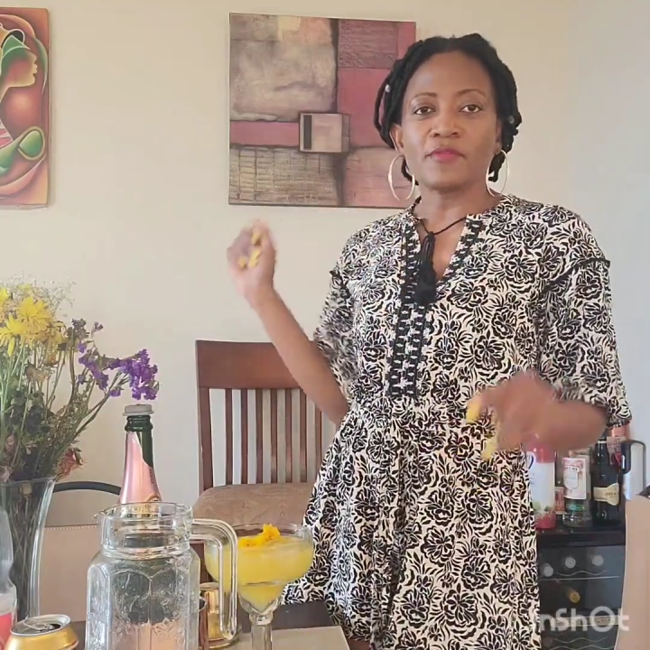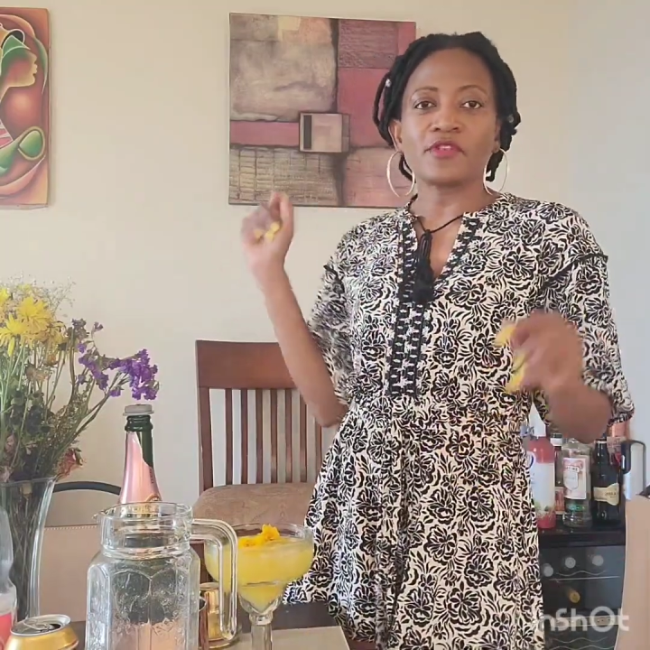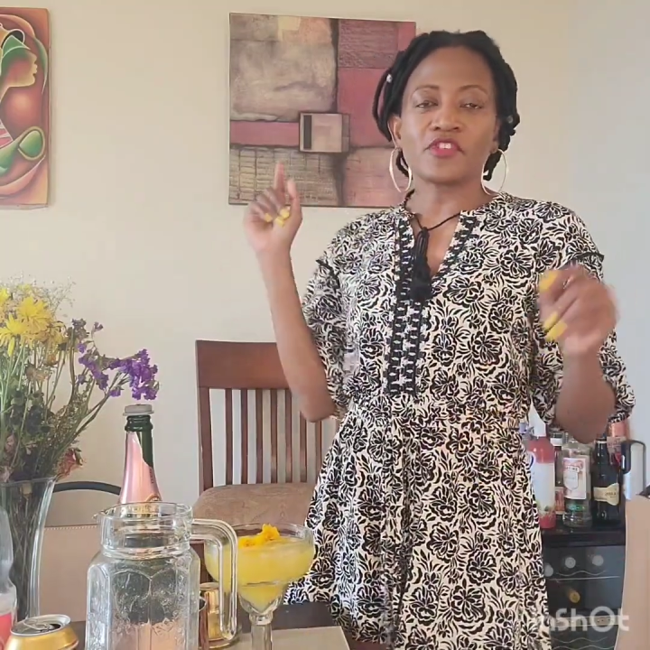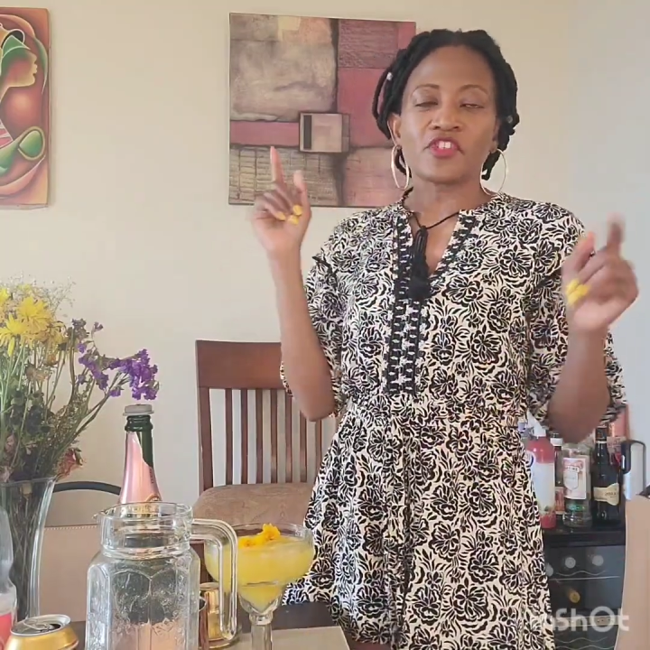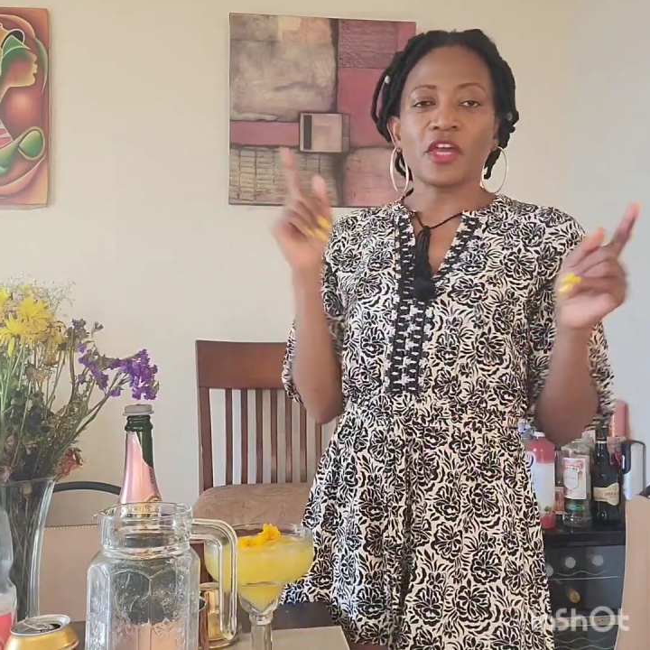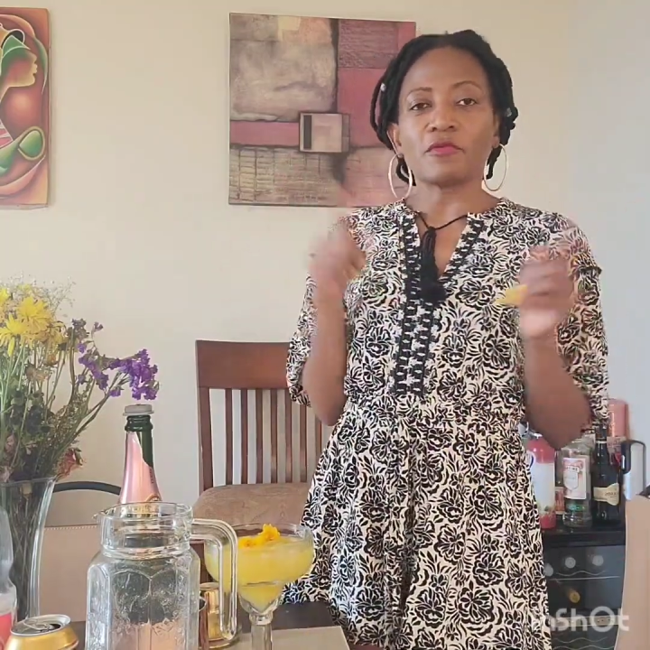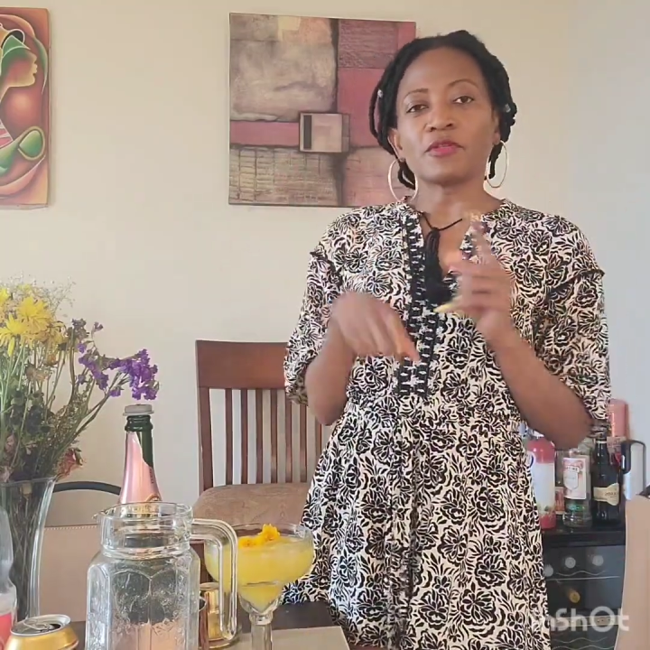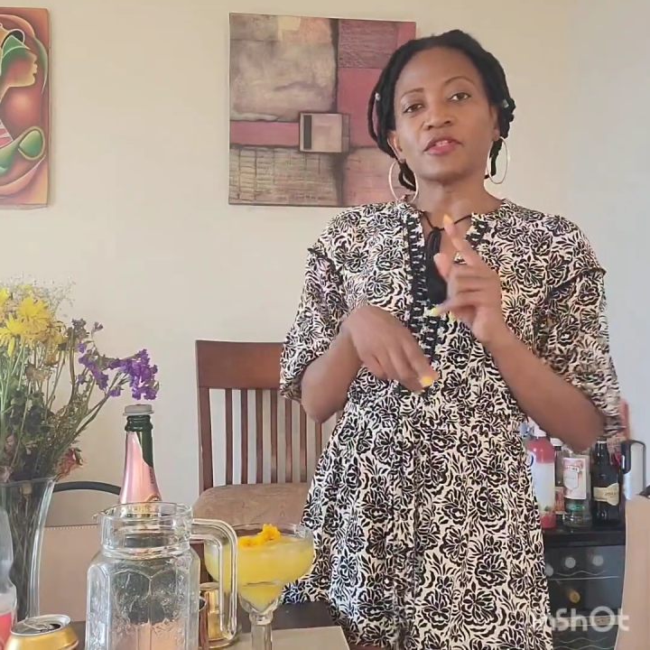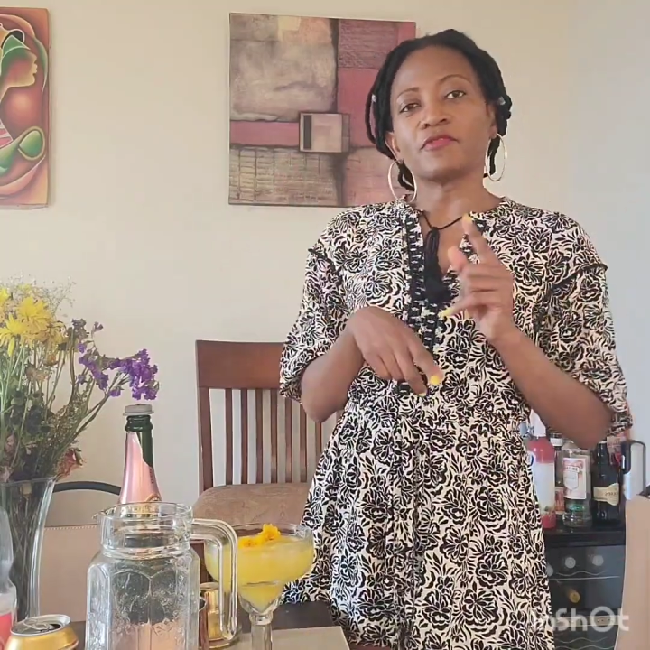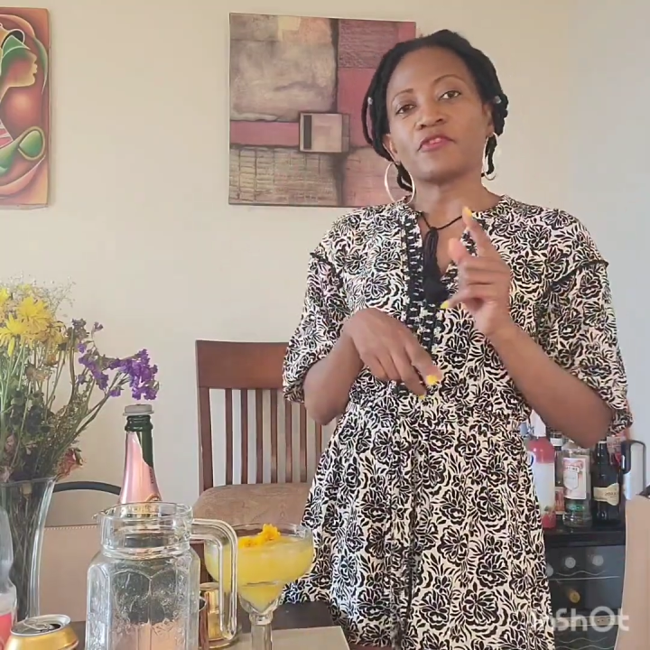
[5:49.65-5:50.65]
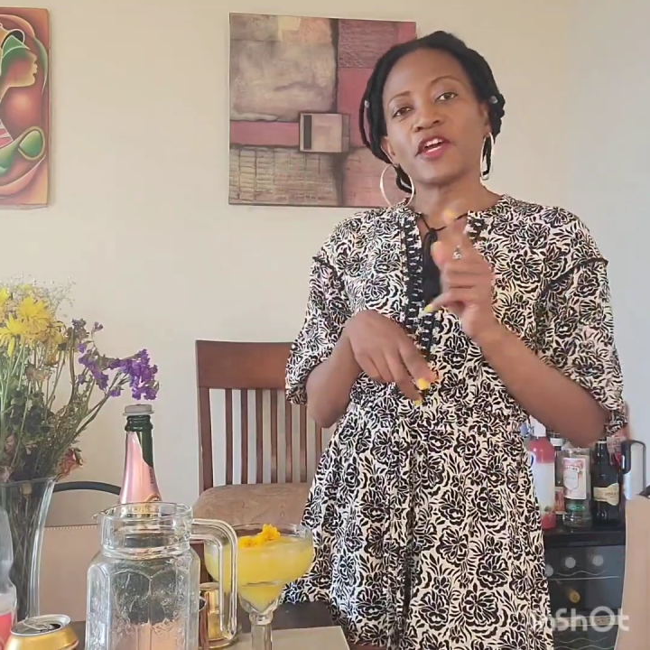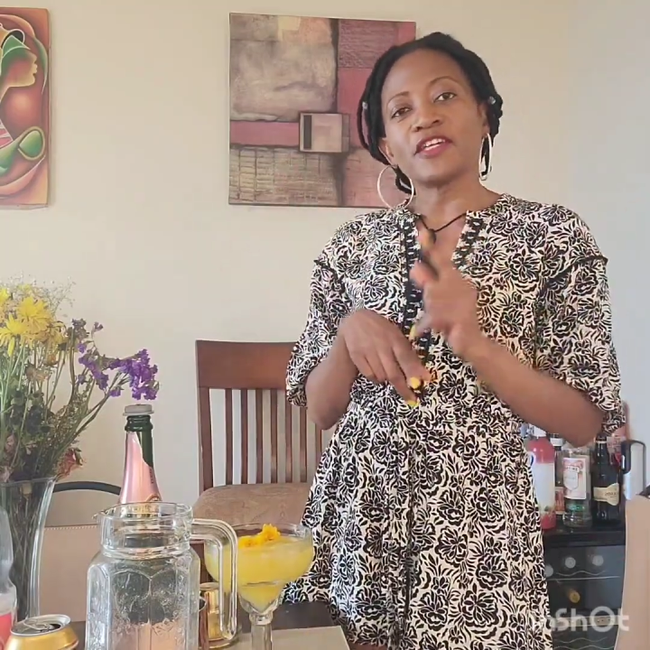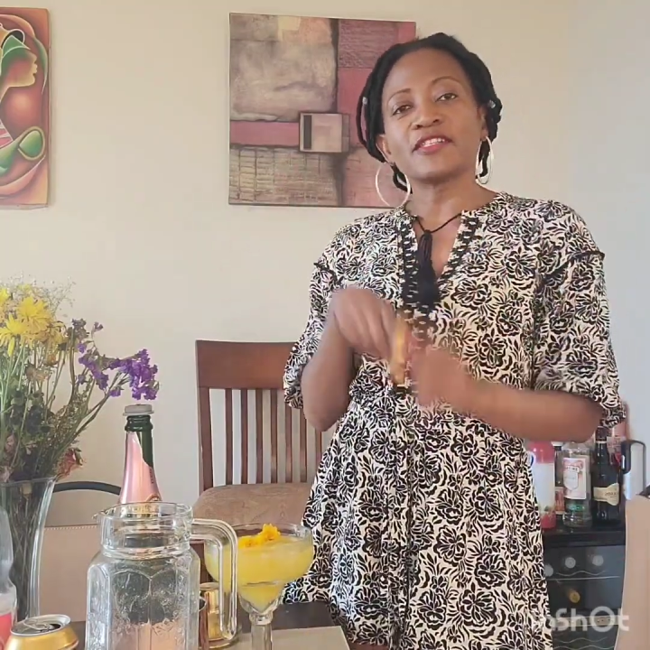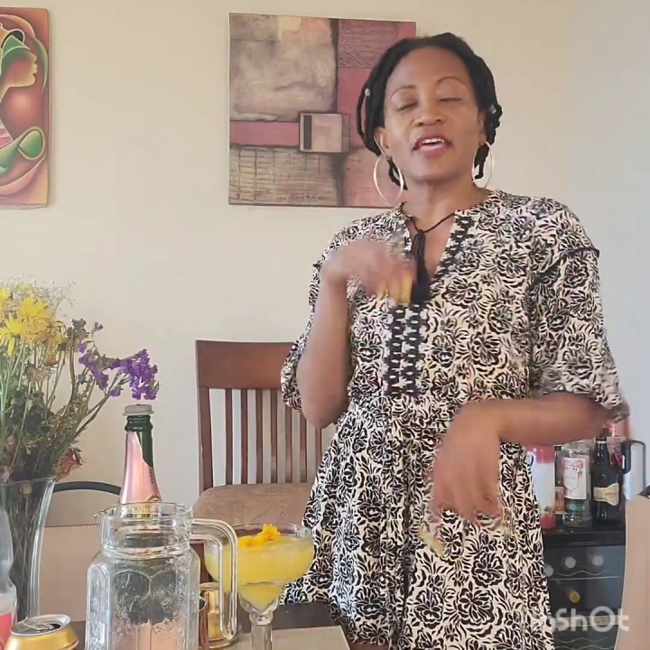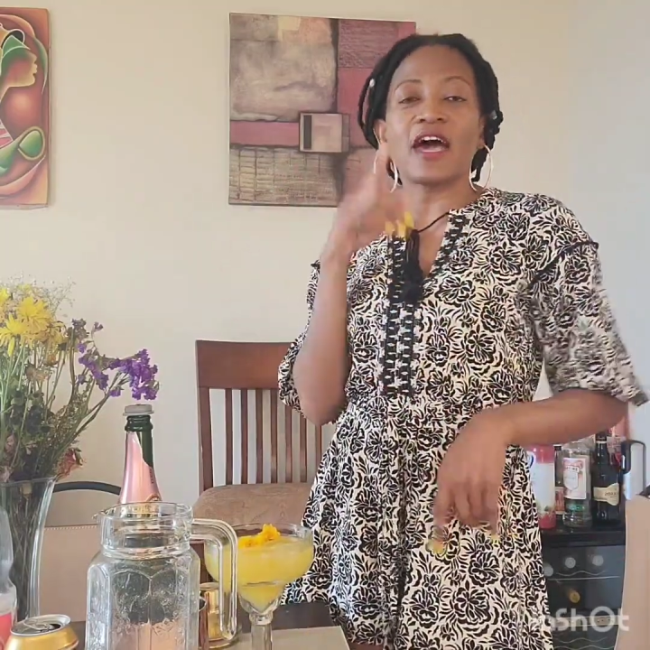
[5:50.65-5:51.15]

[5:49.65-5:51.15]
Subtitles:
share with your friends.